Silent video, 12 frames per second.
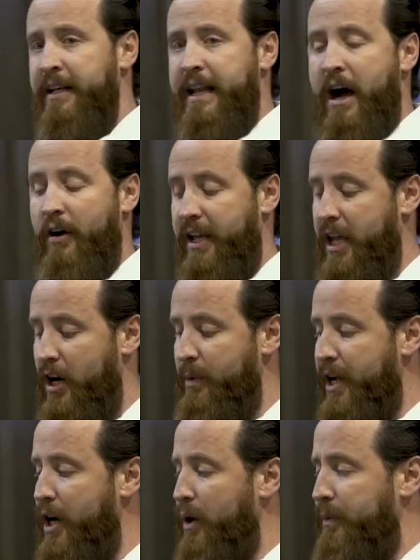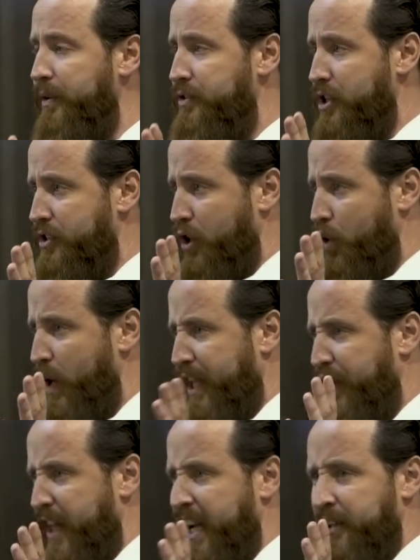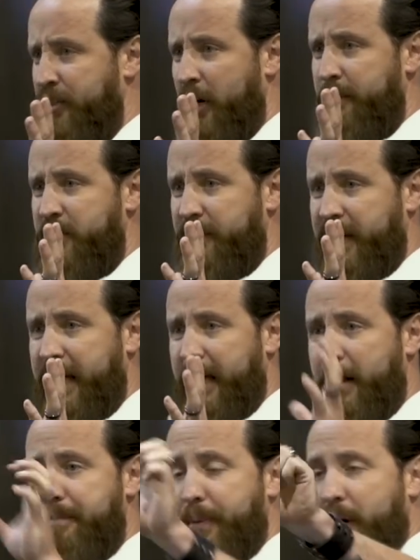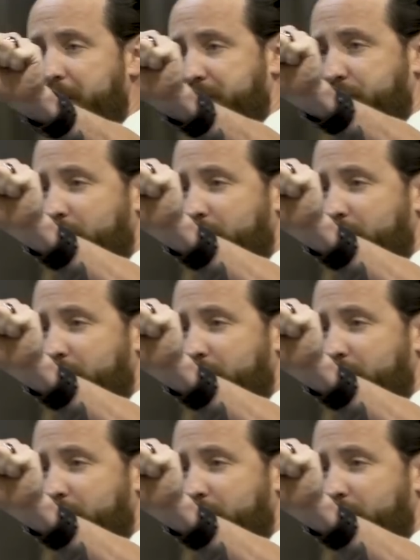Now, here we go. Just a quick thing in terms of, again, a burst.